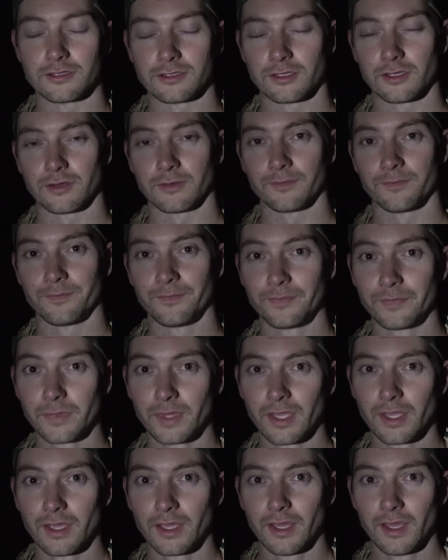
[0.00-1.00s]
So
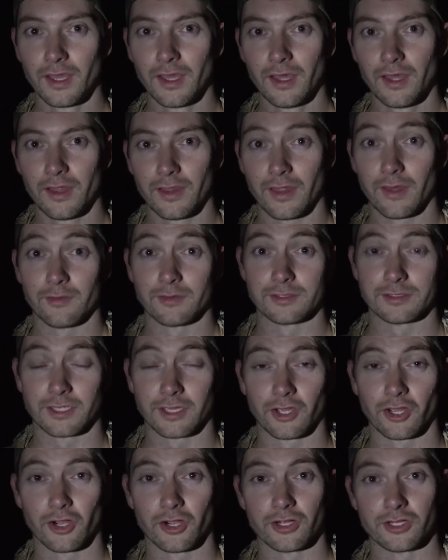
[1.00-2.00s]
that was
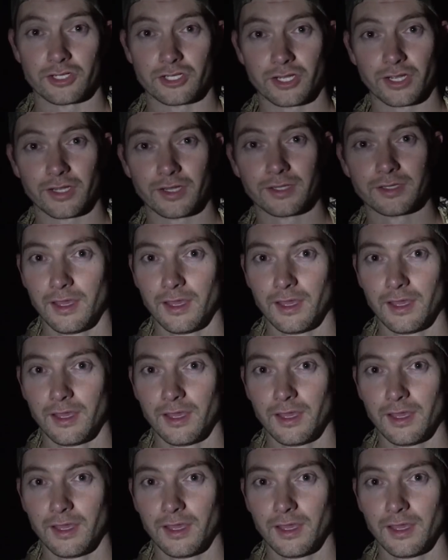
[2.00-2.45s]
encouraging.